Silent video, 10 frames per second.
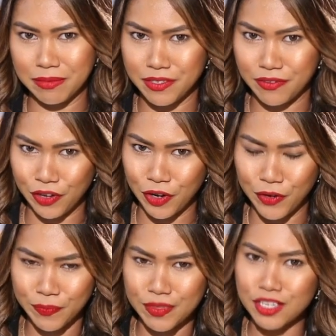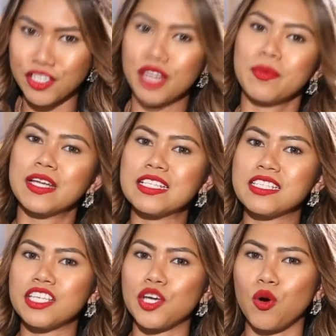Sfeir, Chairman and
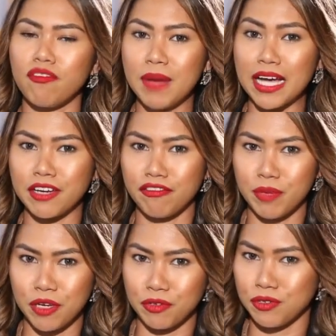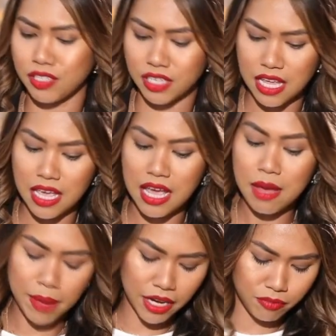CEO of Bank of Beirut.
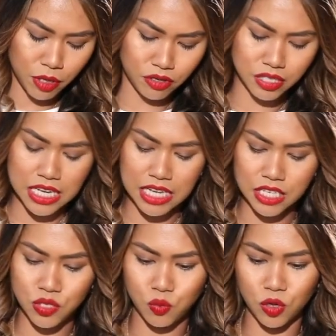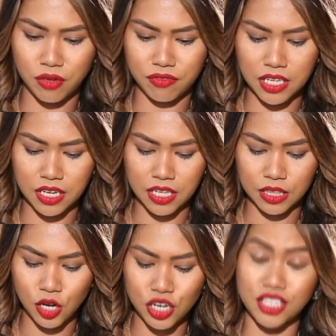Bank of Beirut is one of the
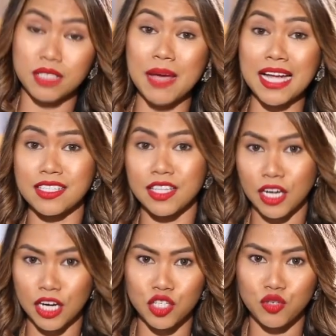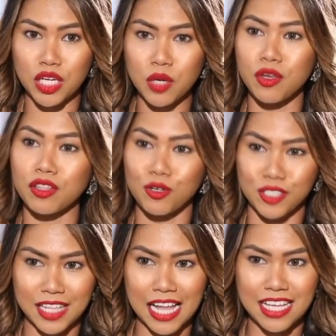largest banks in the country with
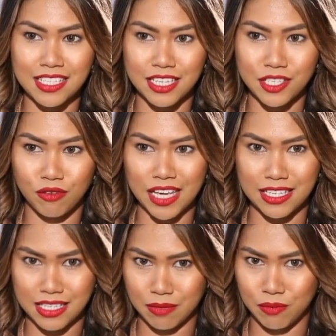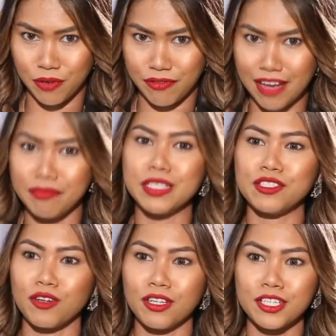total assets of
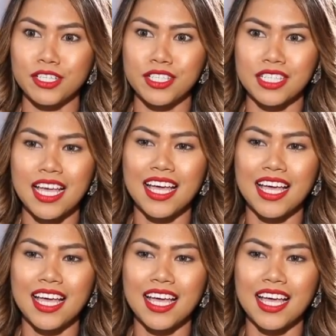$18.5